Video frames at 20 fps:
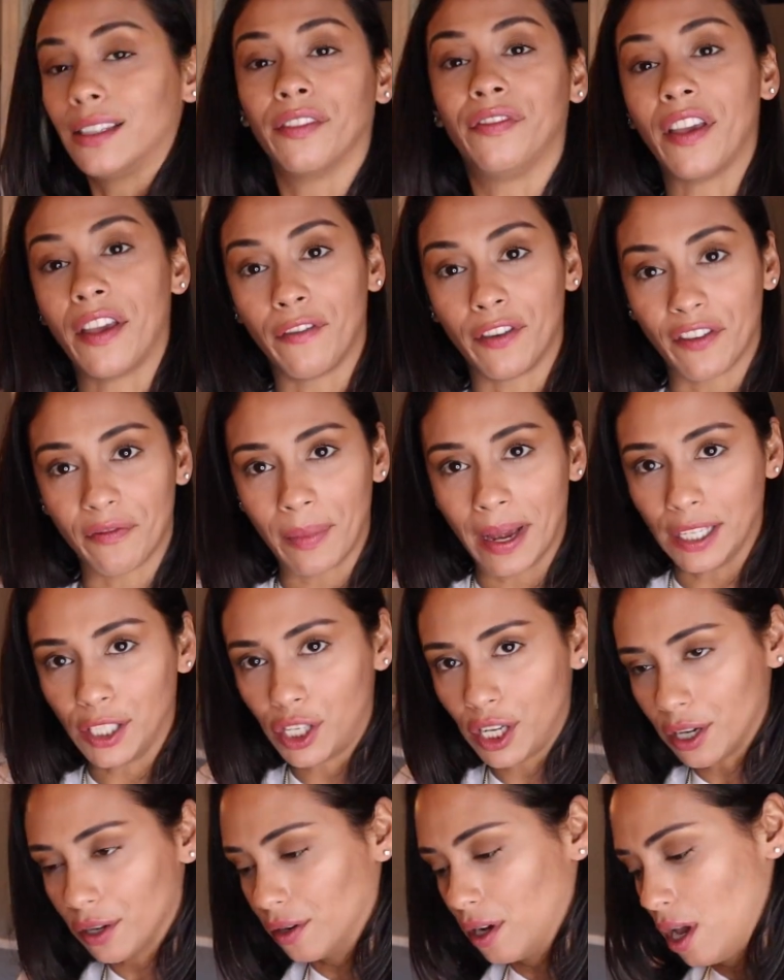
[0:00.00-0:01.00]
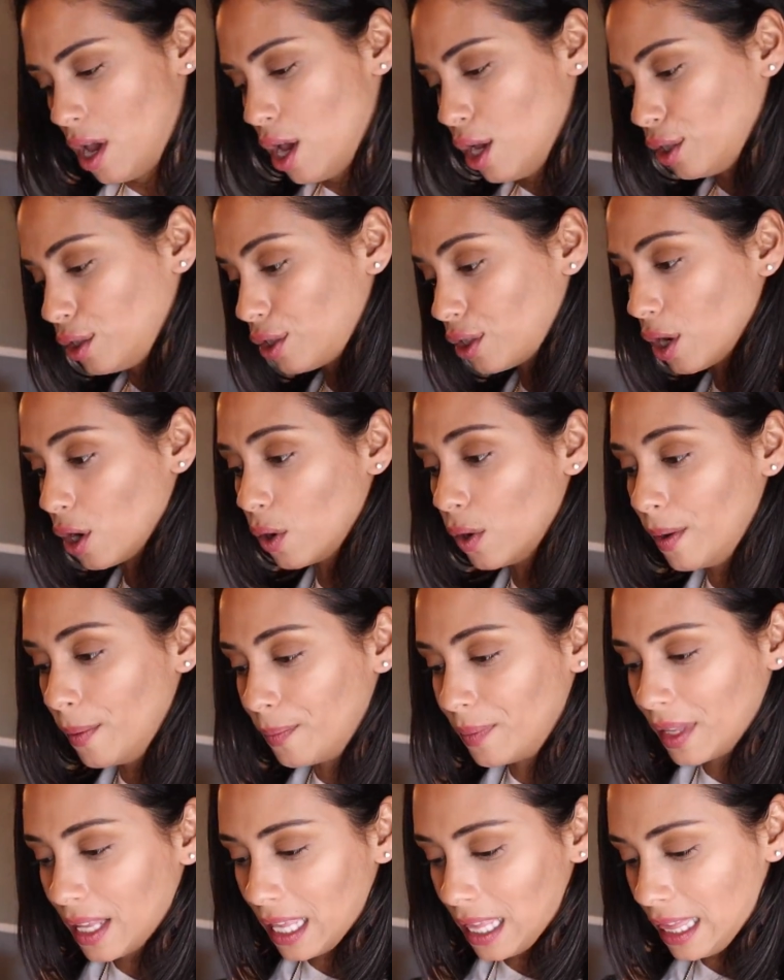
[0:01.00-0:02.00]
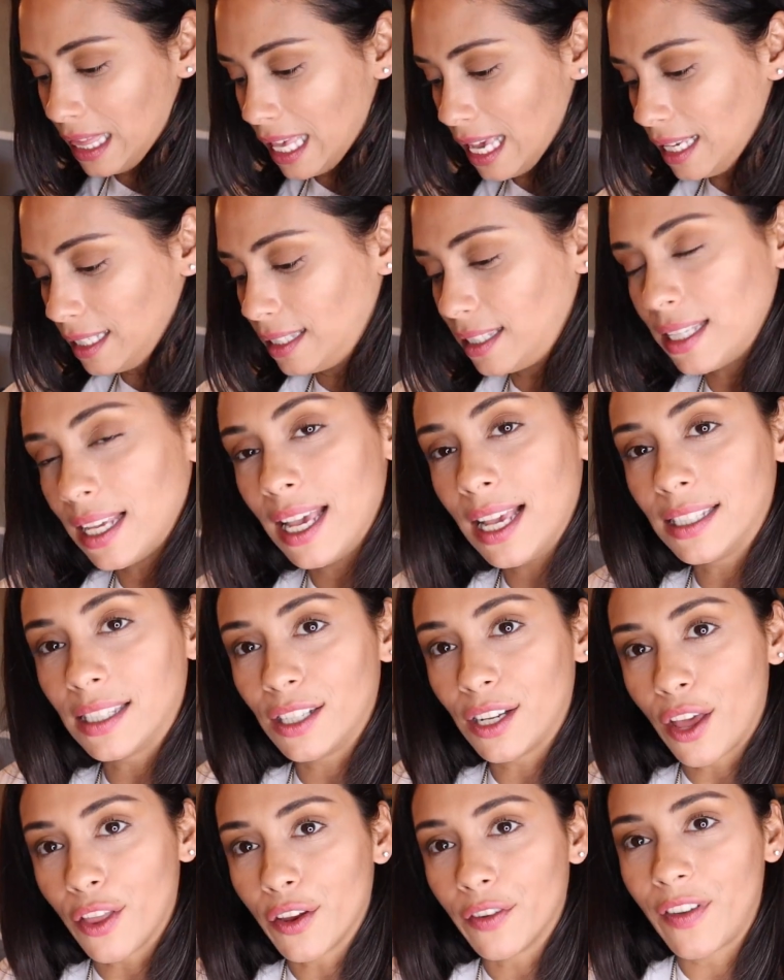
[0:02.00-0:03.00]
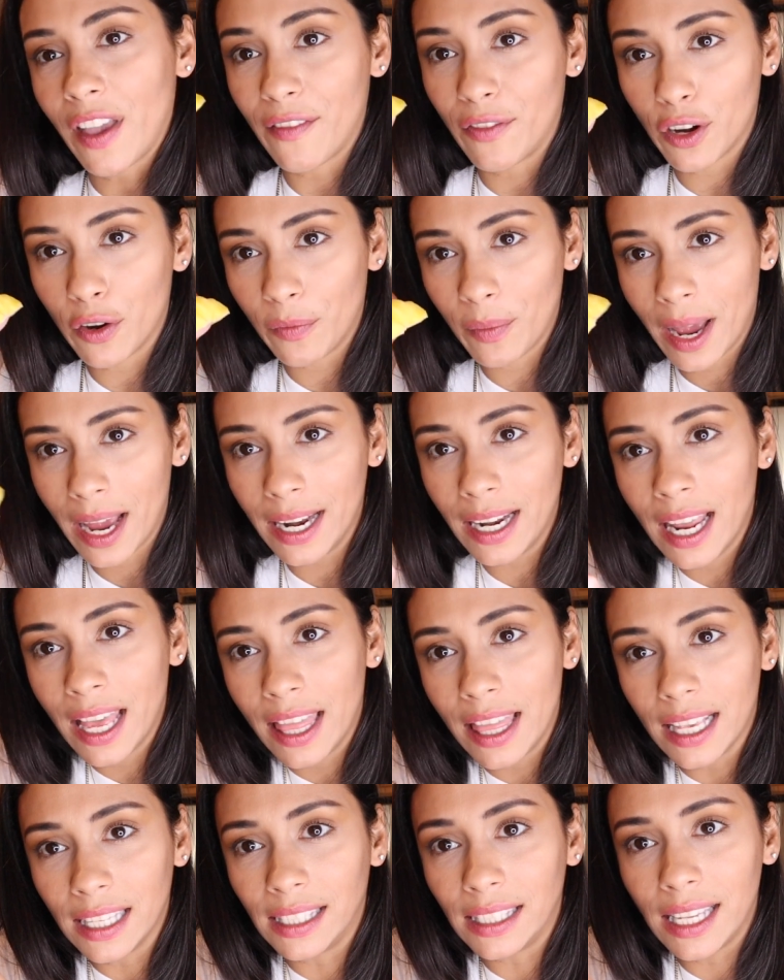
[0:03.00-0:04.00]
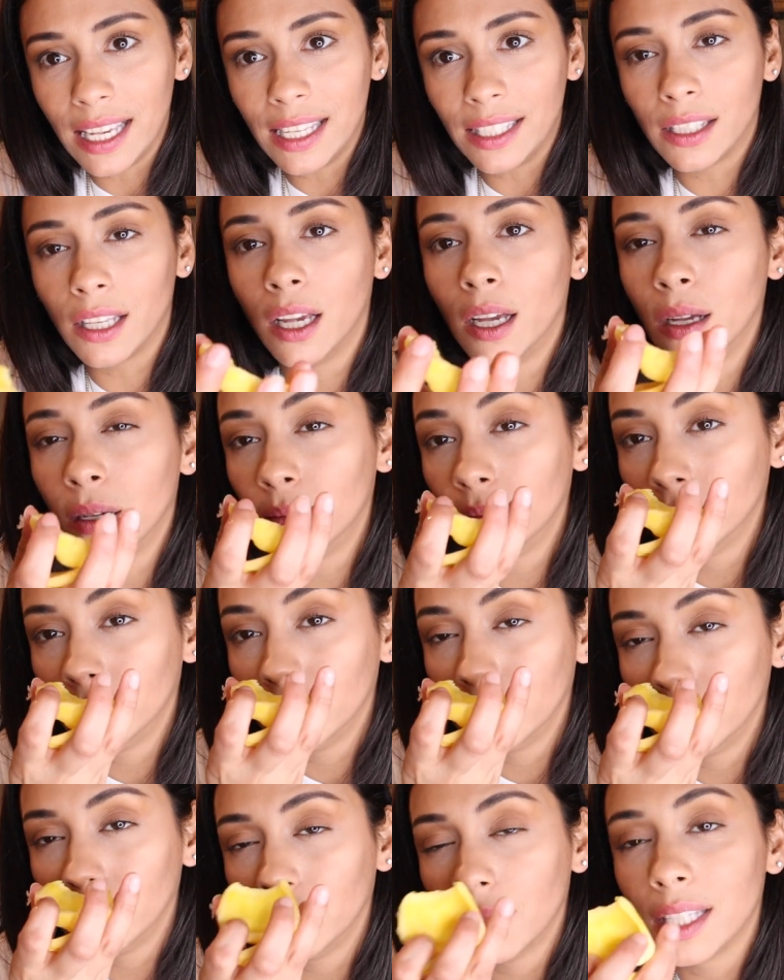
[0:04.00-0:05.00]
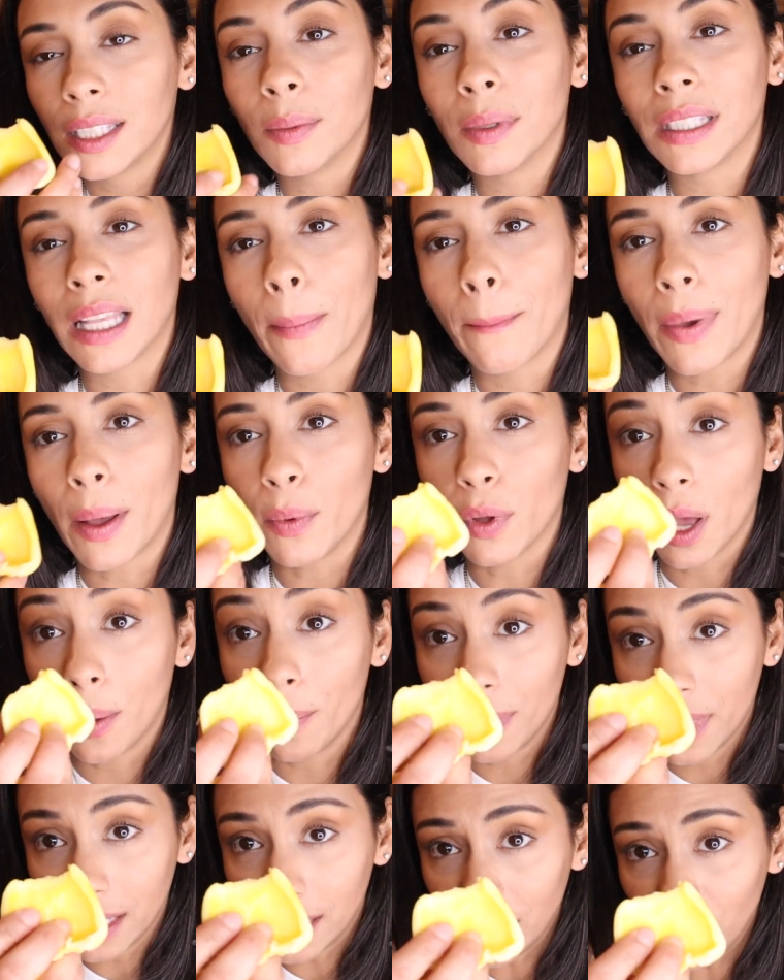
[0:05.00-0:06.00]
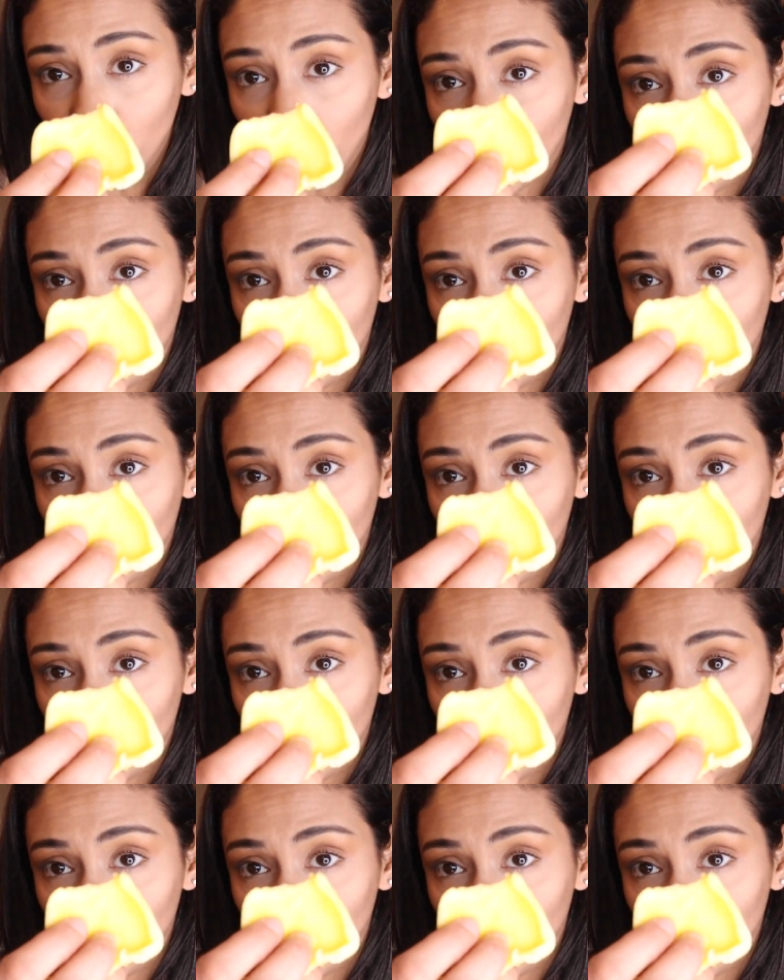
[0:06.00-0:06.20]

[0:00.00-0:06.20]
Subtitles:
is a favorite of mine too. So this is another favorite of mine. This is, it smells like bubblegum. This is